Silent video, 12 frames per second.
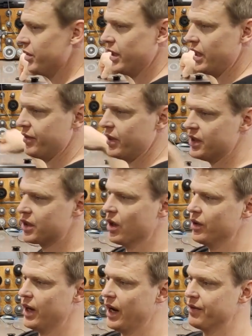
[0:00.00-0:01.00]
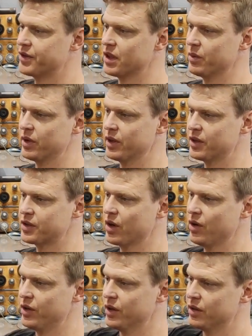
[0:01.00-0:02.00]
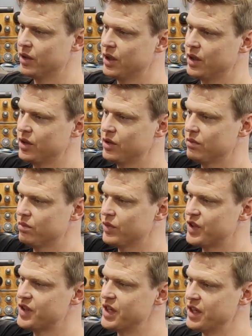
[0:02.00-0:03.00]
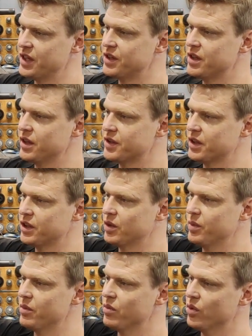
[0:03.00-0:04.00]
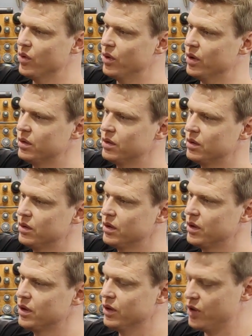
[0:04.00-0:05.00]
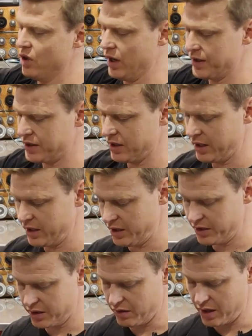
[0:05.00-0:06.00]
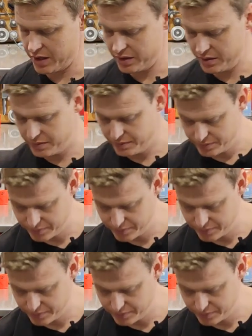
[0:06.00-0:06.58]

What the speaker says: believe he's going to have something that's going to sit into this a little bit more nicely and integrated.